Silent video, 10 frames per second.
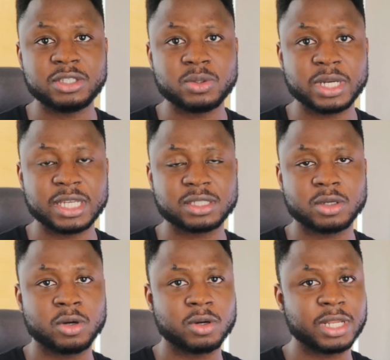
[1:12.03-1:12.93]
US
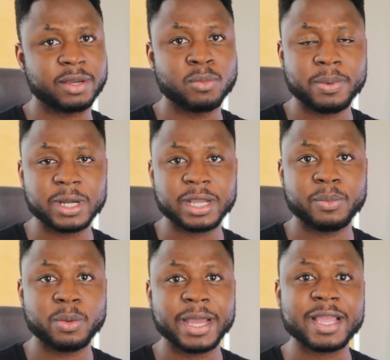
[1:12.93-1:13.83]
or like
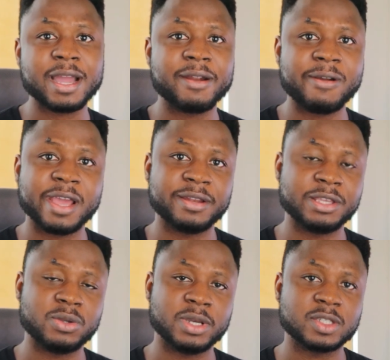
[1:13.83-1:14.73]
mobile carrier in the
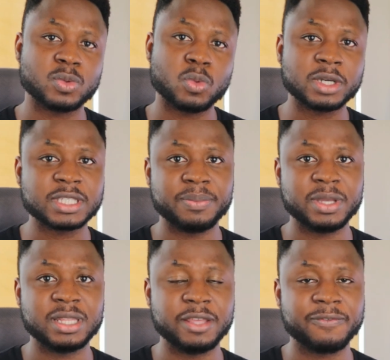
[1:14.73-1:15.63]
US works a
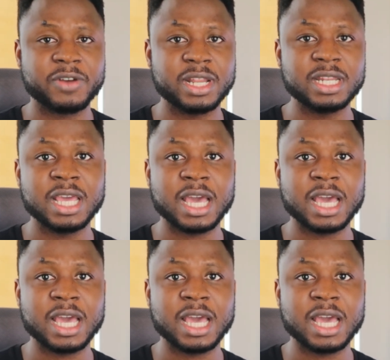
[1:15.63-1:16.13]
bit different